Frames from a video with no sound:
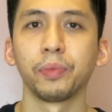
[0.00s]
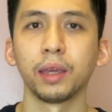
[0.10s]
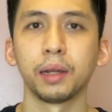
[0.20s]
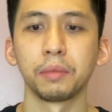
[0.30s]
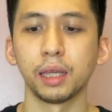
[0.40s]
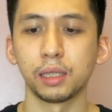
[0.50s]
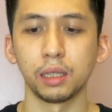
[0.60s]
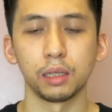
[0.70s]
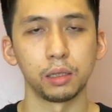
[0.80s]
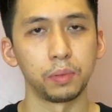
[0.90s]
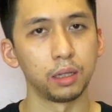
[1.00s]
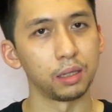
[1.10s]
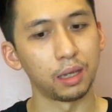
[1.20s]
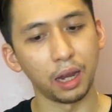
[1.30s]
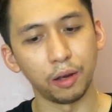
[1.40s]
And I'm guessing it is
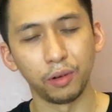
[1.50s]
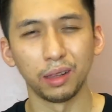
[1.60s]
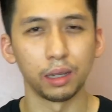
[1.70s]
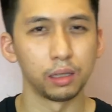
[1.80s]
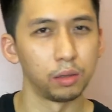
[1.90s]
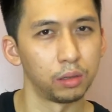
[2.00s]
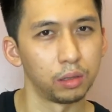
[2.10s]
because Kyrie likes to